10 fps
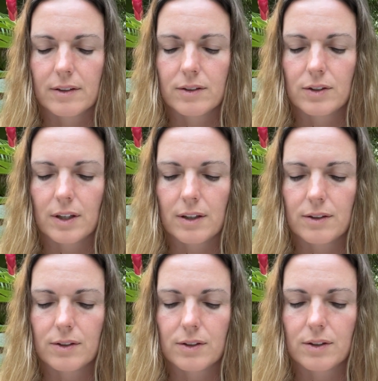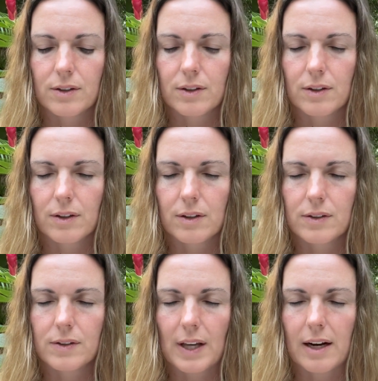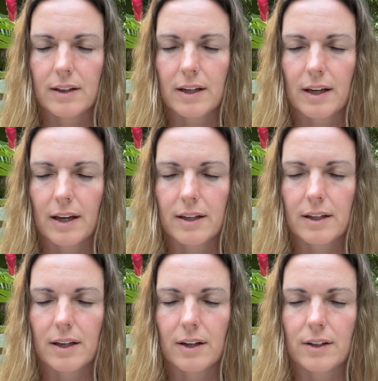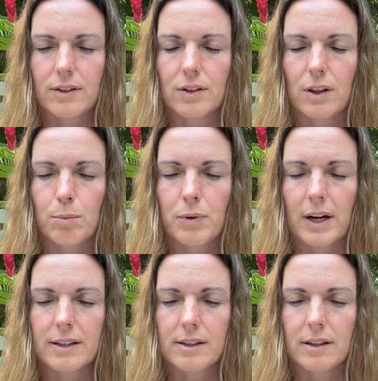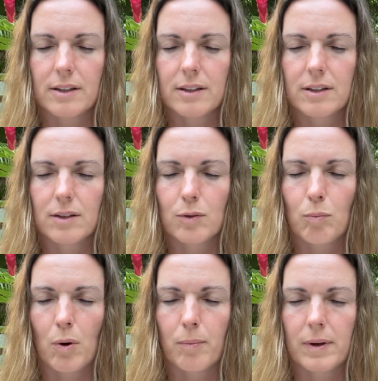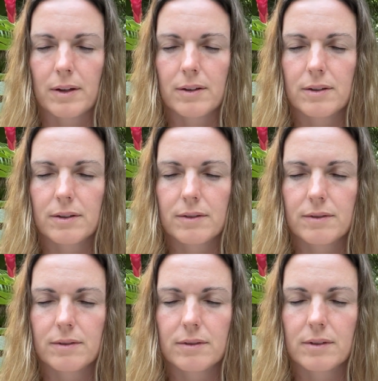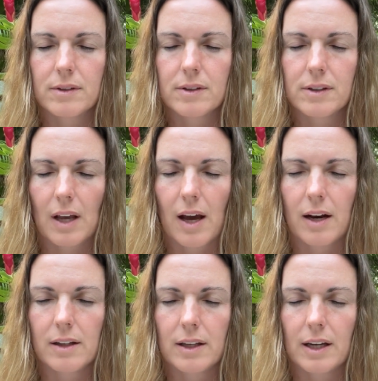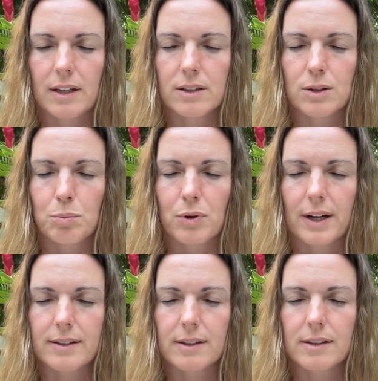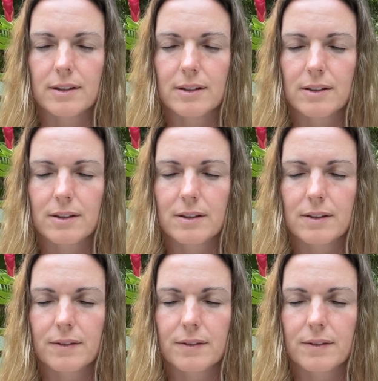Just settling in here to the present moment. Settling into presence.